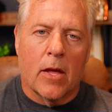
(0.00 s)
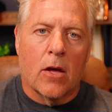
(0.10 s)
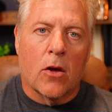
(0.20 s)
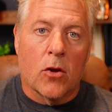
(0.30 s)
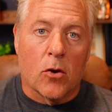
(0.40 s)

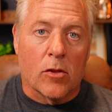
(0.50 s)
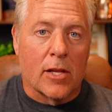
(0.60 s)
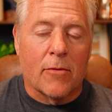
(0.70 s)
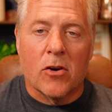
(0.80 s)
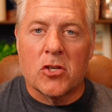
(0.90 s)
Your
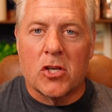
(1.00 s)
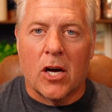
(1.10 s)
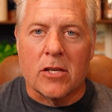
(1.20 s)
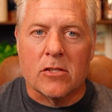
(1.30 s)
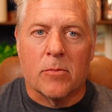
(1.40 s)
liver
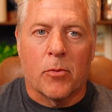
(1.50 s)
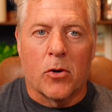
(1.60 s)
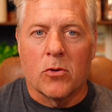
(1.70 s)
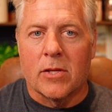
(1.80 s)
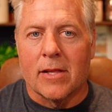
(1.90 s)
adjusts,
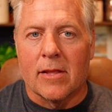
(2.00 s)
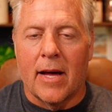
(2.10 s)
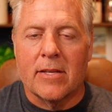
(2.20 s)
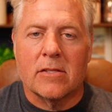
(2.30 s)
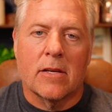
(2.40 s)
producing
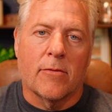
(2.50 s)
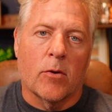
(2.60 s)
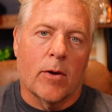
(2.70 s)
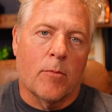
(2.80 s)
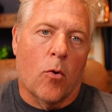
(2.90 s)
less if you
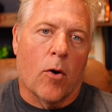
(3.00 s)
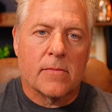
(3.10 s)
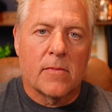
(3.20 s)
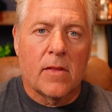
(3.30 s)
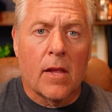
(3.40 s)
eat more.
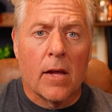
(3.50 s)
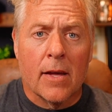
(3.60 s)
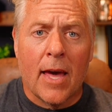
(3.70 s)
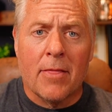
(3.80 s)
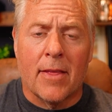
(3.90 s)

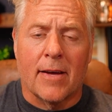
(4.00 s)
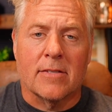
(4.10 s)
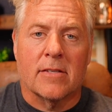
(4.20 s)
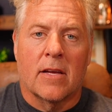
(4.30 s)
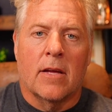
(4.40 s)
Get
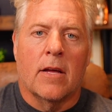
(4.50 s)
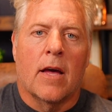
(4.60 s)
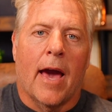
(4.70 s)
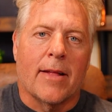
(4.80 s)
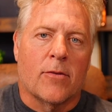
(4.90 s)
this.
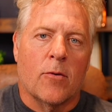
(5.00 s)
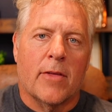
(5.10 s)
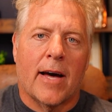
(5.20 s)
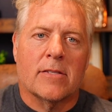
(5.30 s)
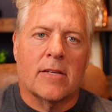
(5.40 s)
A
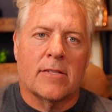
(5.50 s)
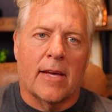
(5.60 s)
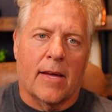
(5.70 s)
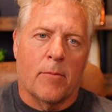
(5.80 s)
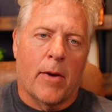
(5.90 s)

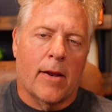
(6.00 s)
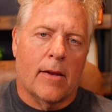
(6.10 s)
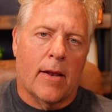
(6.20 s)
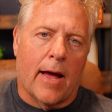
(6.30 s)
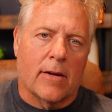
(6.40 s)
2010
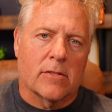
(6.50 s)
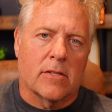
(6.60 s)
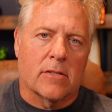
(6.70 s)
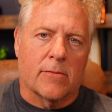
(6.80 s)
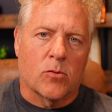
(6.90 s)

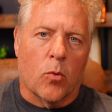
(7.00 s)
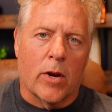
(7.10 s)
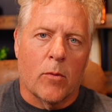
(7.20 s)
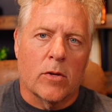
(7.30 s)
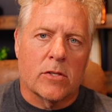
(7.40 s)
meta-analysis of
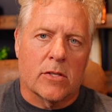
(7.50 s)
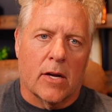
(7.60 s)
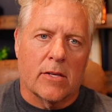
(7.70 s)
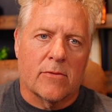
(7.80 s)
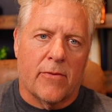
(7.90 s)
21
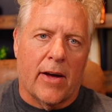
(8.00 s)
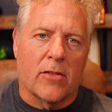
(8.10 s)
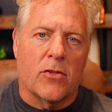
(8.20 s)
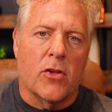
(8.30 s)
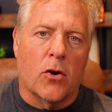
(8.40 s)
studies
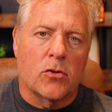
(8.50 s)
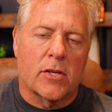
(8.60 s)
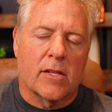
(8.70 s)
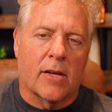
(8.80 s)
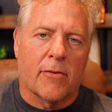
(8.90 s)
found no
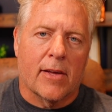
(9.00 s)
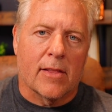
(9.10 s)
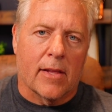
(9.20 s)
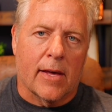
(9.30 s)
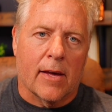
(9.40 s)
significant
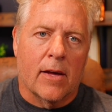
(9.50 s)
link